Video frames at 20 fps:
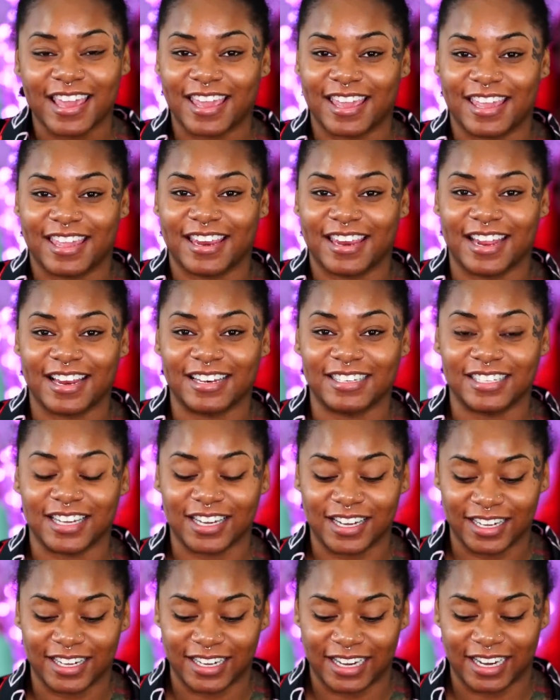and
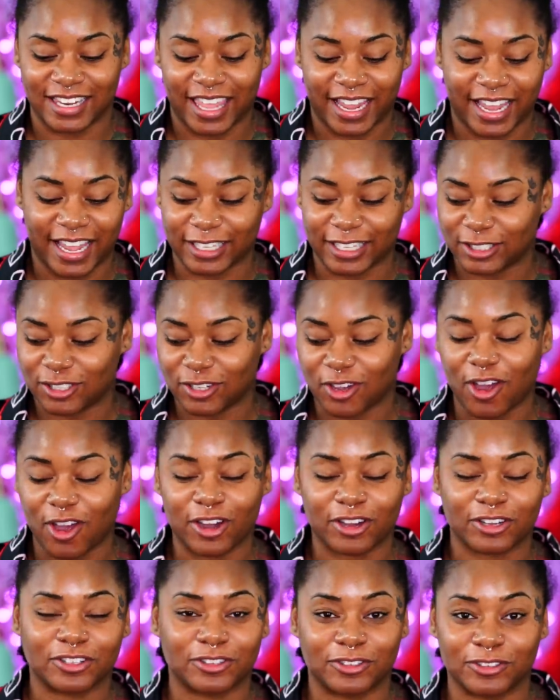done like a
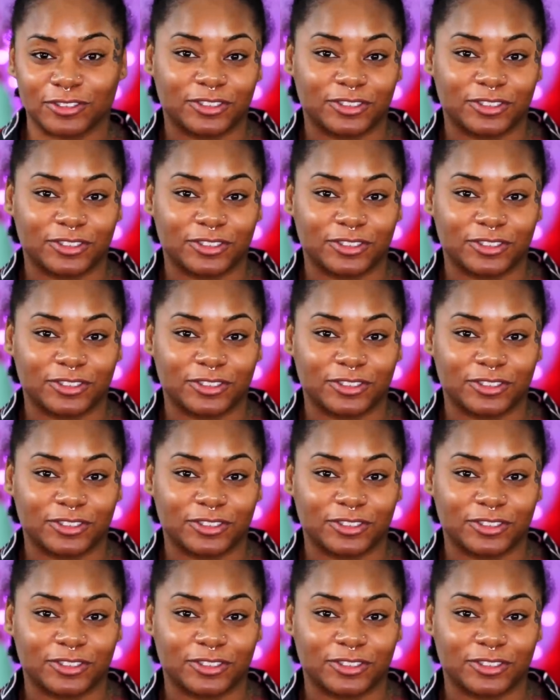talk